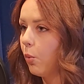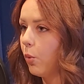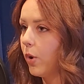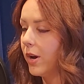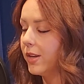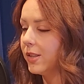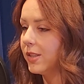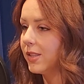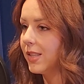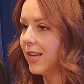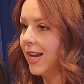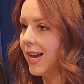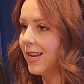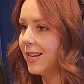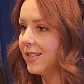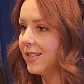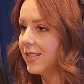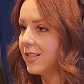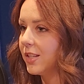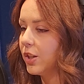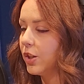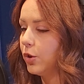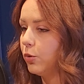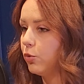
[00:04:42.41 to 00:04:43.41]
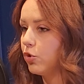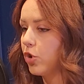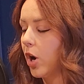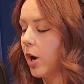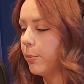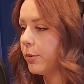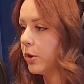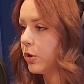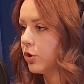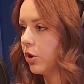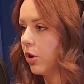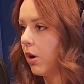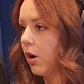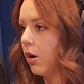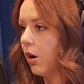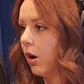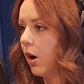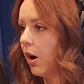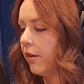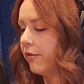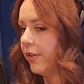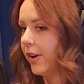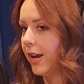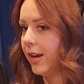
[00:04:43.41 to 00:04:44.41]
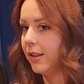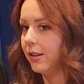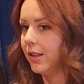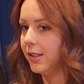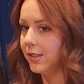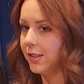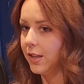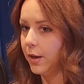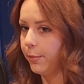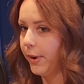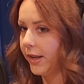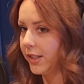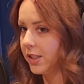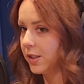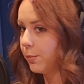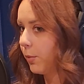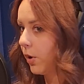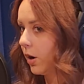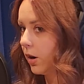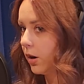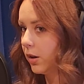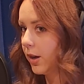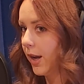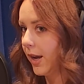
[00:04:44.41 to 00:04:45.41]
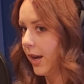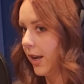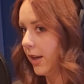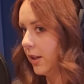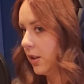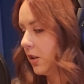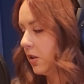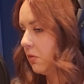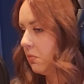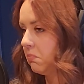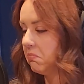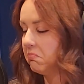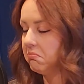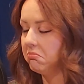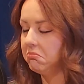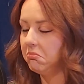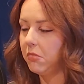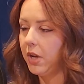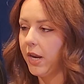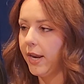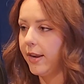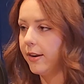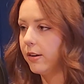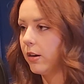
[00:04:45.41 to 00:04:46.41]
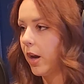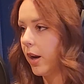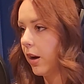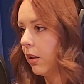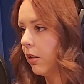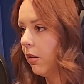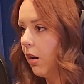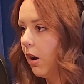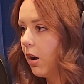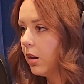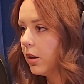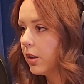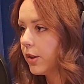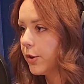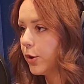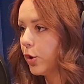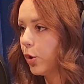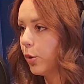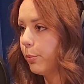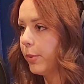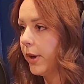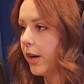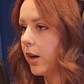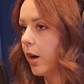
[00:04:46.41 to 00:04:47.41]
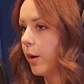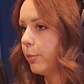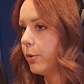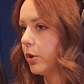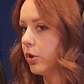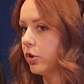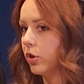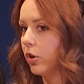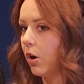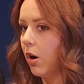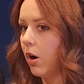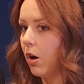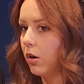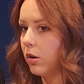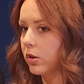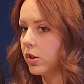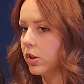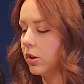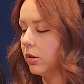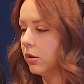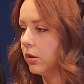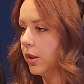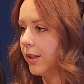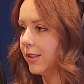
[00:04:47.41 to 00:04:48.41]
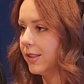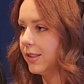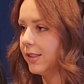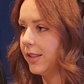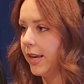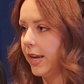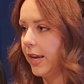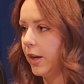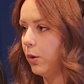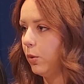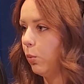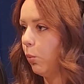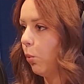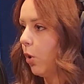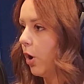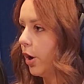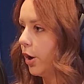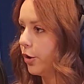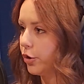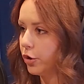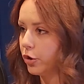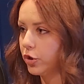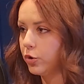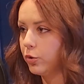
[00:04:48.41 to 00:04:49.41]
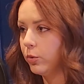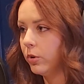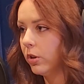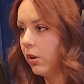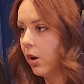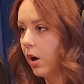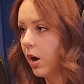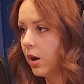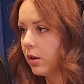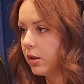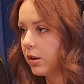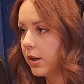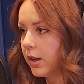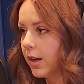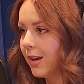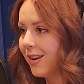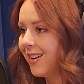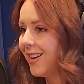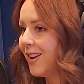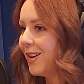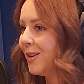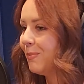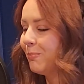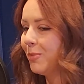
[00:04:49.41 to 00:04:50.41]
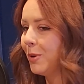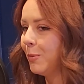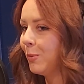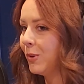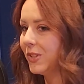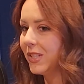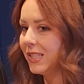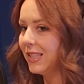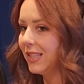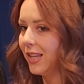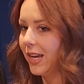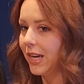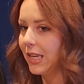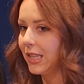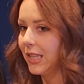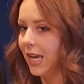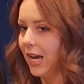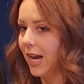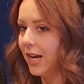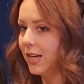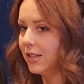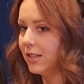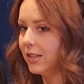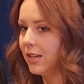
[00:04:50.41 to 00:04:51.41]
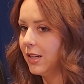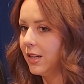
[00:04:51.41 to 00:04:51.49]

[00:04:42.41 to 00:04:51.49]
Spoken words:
was that you drop your dog off at, let's say, PetSmart at 8, 9 o'clock. You don't pick up your dog till, let's say, 1 or 2 o'clock. People didn't like that.